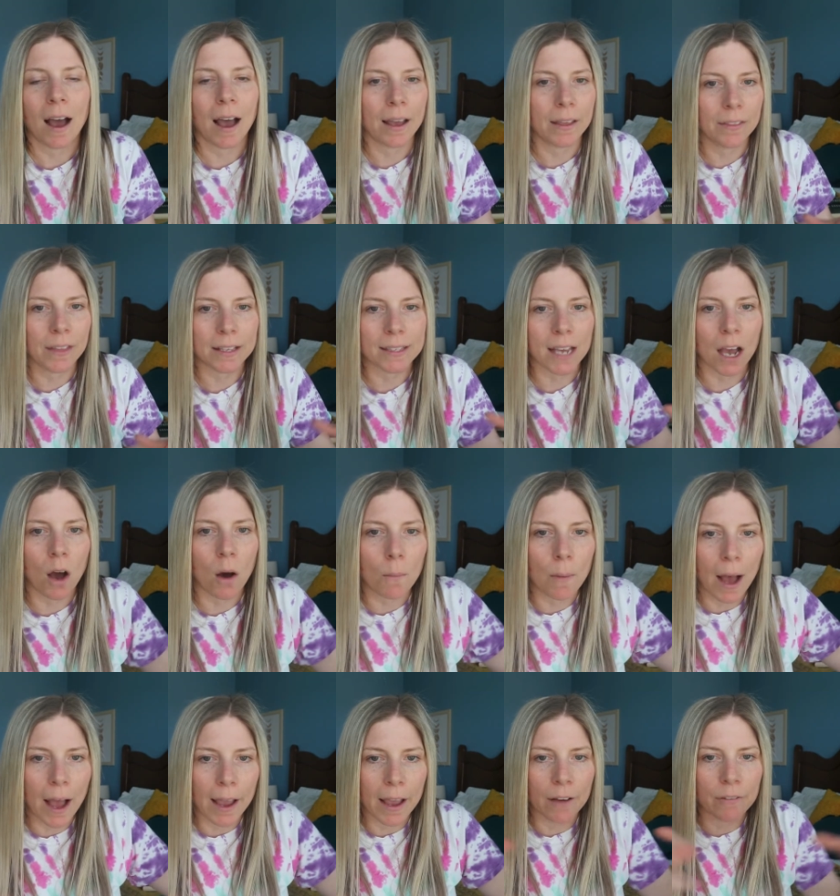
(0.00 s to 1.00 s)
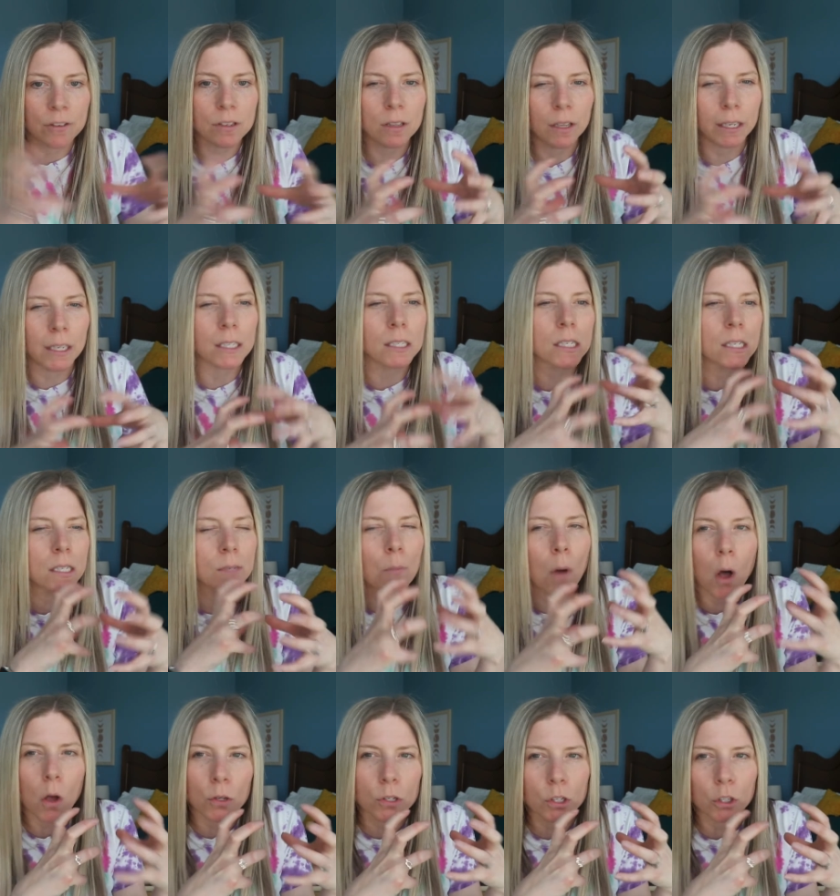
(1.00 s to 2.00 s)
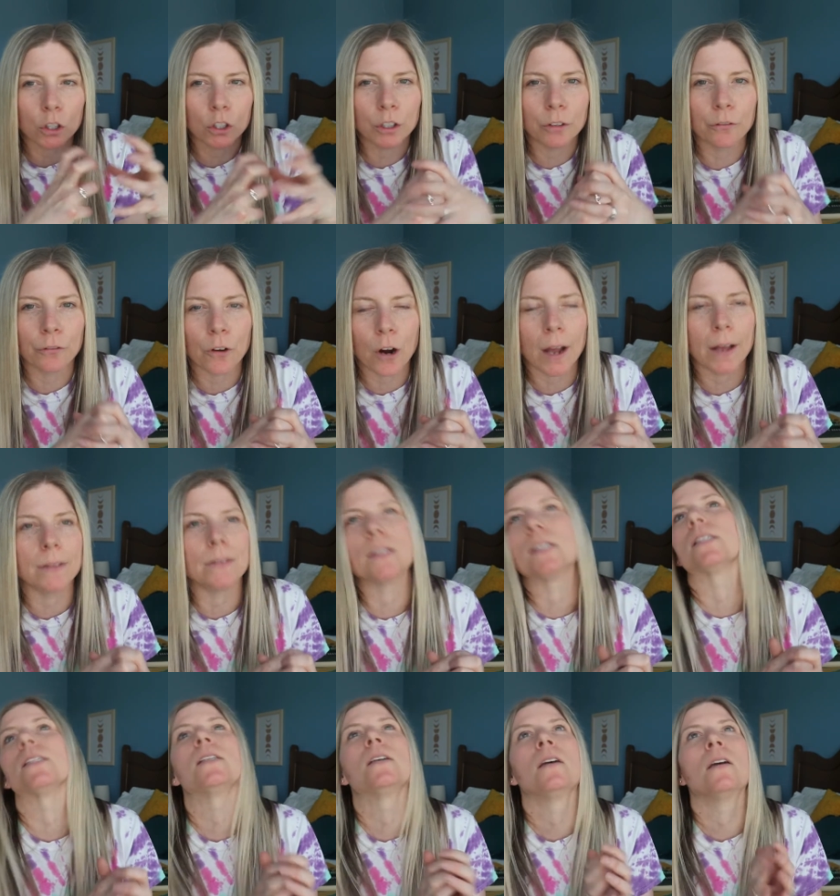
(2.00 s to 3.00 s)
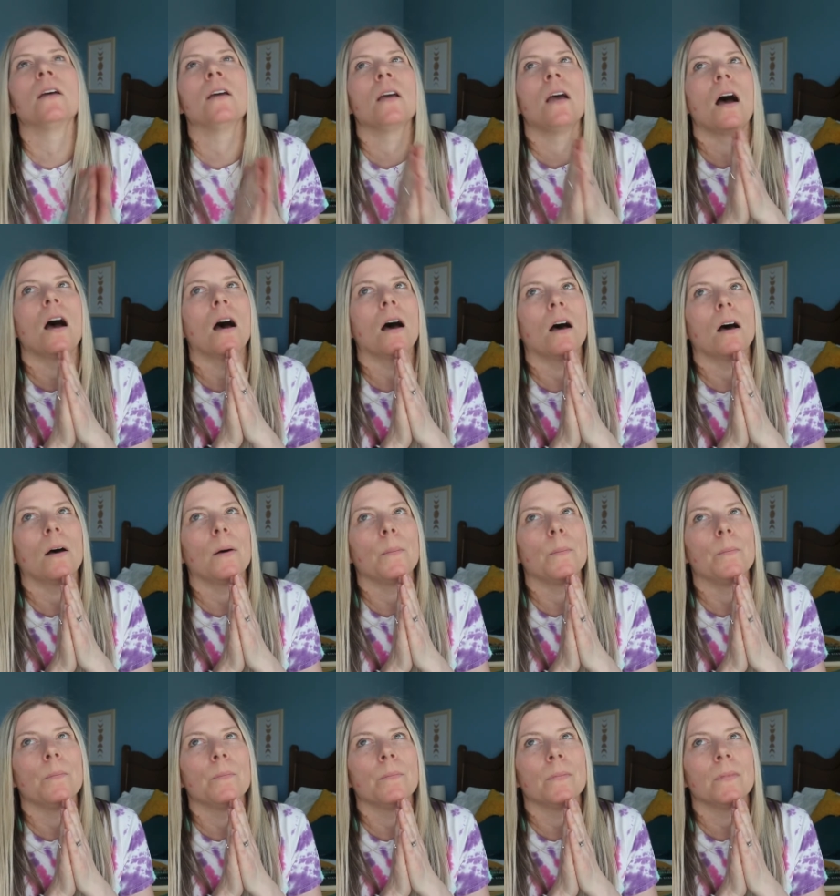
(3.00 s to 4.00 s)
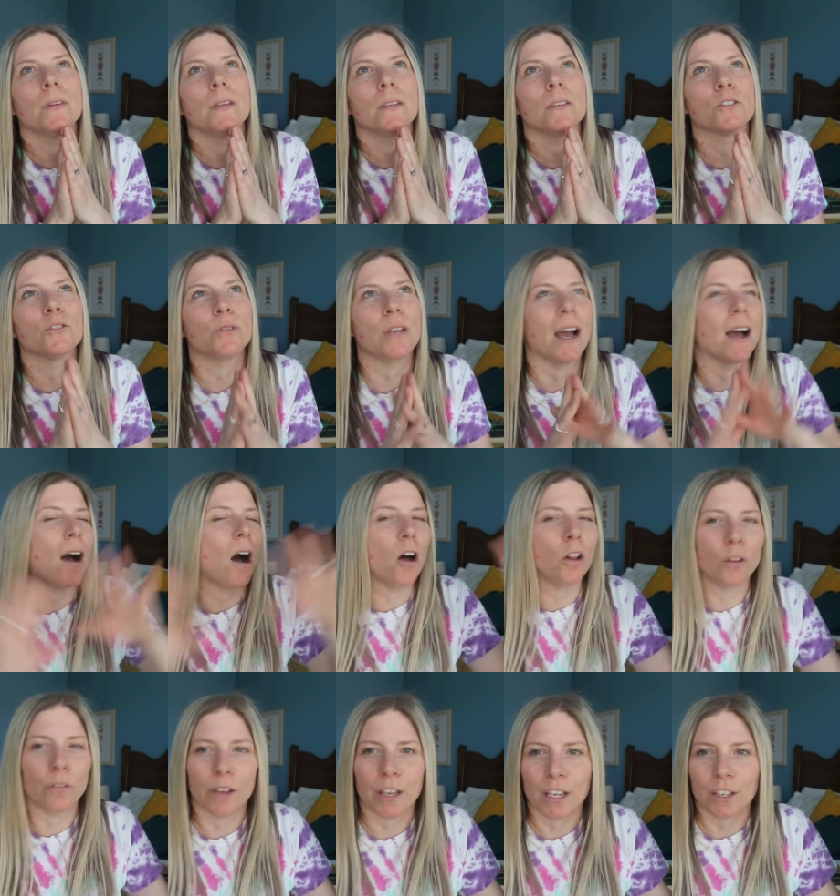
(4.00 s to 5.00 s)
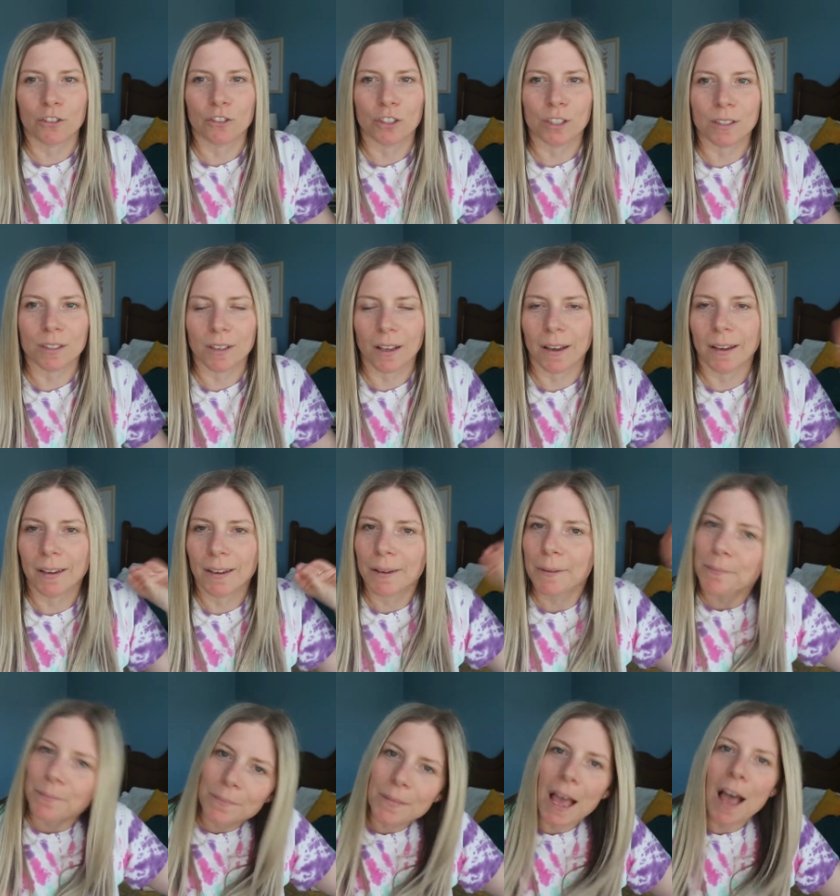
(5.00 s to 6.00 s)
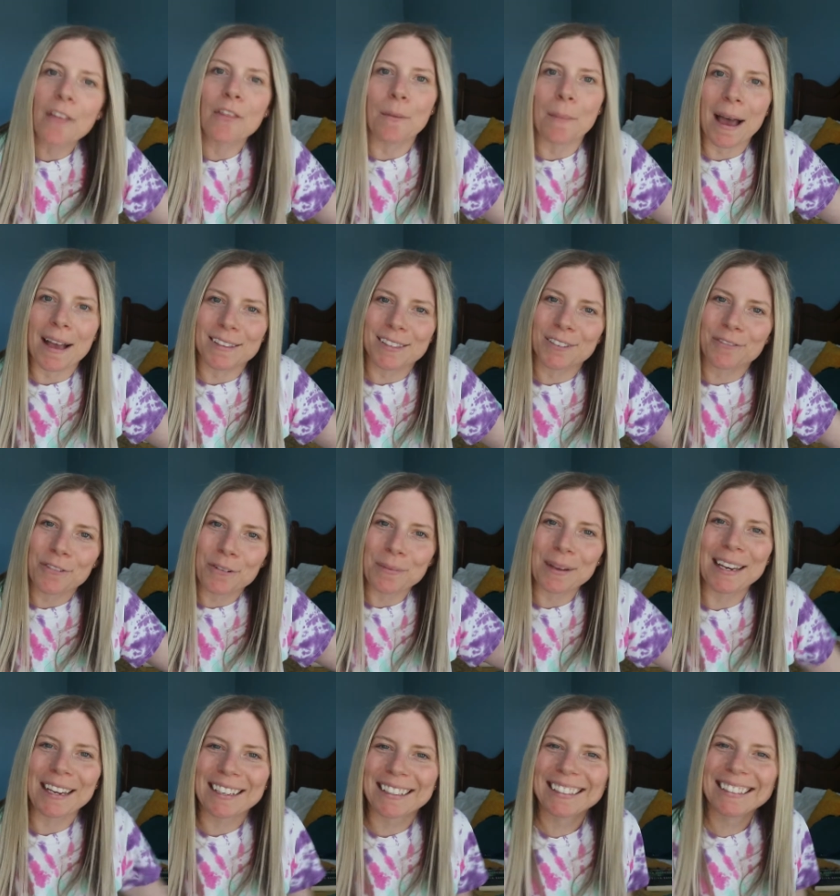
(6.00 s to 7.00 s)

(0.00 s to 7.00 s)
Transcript: I that's how I have a, like a small circle of friends. Um, so yeah, all of it is just like the best for me.